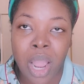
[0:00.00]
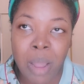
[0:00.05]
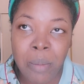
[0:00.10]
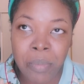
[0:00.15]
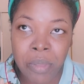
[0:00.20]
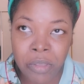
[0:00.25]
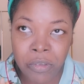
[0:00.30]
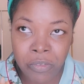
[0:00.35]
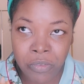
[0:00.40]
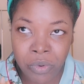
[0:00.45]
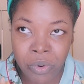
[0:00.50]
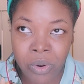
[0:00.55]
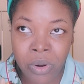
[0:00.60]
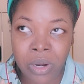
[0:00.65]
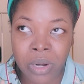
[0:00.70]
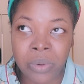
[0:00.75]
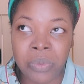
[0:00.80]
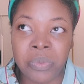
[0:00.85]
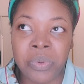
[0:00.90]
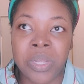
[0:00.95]

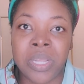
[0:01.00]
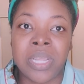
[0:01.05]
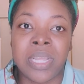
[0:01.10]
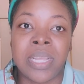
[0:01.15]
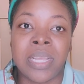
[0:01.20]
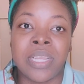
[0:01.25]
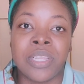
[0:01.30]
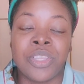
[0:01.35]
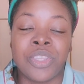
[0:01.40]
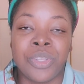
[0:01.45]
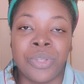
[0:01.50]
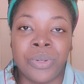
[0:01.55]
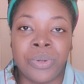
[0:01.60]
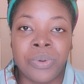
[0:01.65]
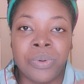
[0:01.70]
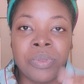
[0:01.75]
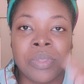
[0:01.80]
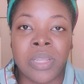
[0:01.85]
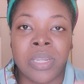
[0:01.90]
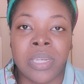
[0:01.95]
before we get to
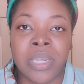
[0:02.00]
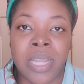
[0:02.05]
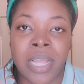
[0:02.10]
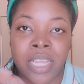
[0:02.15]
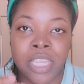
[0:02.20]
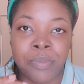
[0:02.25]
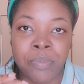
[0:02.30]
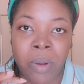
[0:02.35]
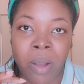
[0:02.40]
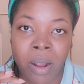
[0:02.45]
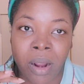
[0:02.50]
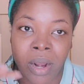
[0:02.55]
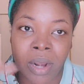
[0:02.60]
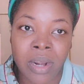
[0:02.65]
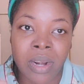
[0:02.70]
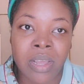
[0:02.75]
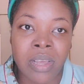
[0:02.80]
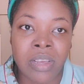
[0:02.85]
the next part